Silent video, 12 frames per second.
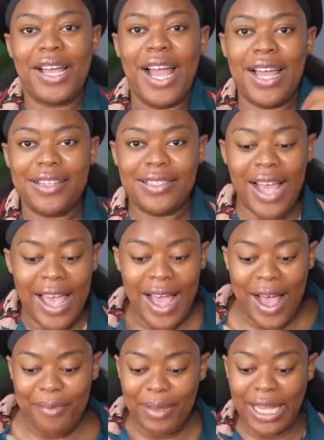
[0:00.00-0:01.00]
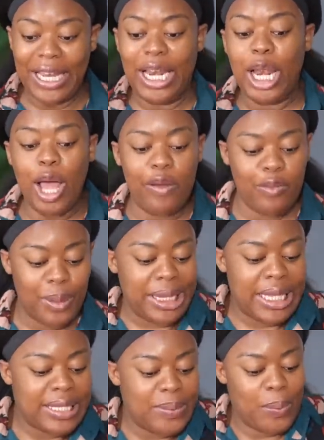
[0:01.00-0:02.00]
Guys, I am in love
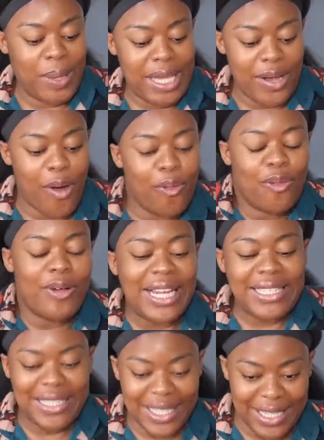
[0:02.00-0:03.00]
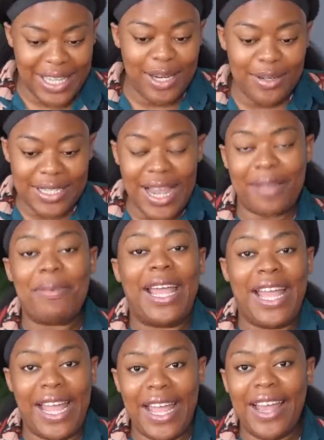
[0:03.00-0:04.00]
with this wig already. It looks like my
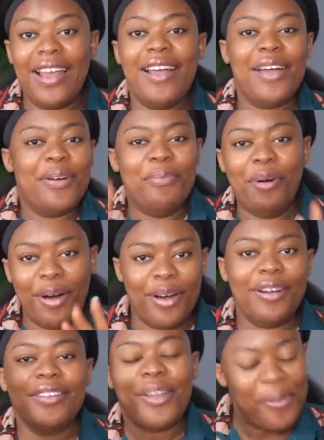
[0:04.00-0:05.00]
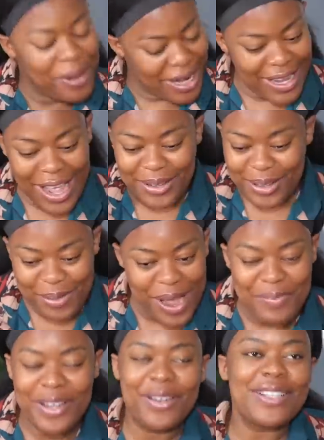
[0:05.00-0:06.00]
hair, but don't worry, you guys, this is what
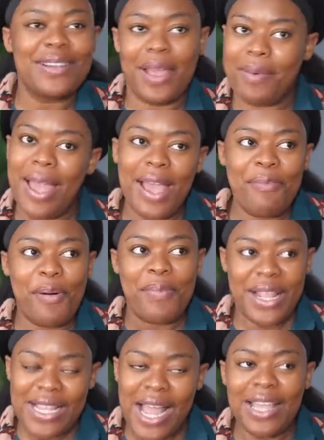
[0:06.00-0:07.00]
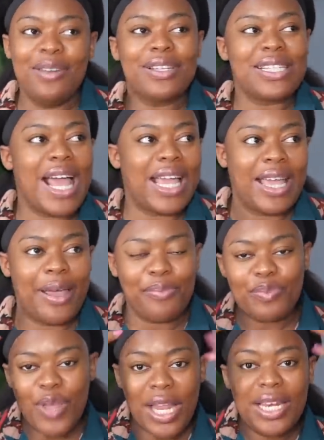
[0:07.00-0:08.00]
I mean. It looks like my hair, but better. It looks like
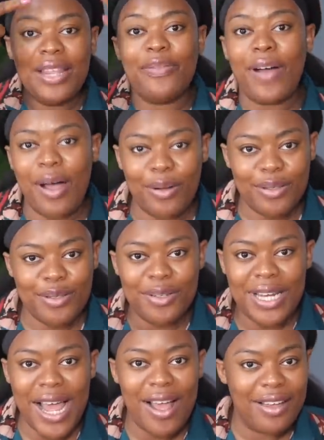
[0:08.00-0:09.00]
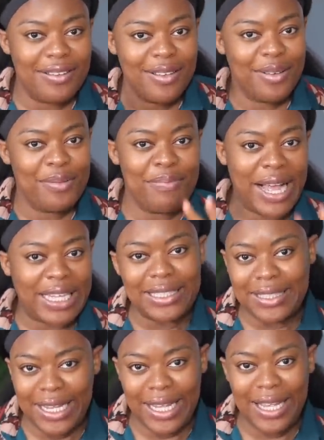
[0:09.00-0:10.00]
leave out. You know that back in
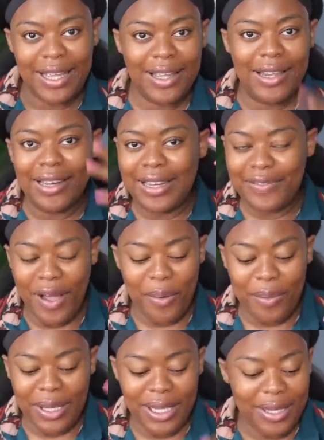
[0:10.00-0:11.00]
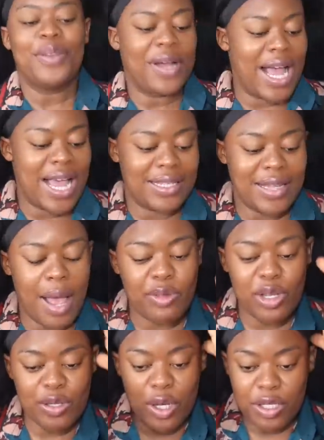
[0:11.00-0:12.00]
the day, leave out wig. So guys, I'm
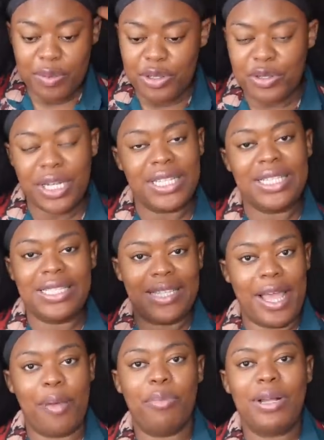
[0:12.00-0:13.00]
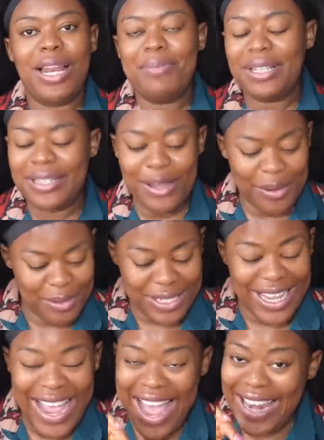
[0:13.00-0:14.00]
just going to be straightening this hair, but let me tell you,
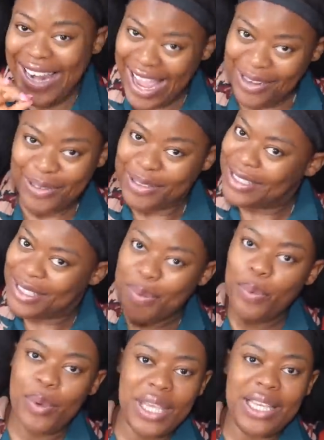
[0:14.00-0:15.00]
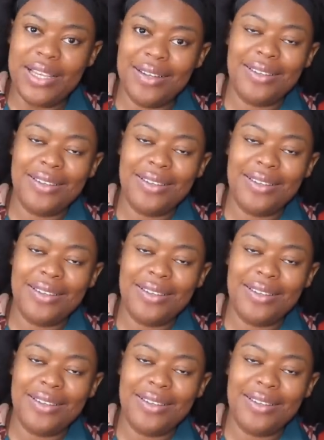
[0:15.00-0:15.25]
the hairline on this wig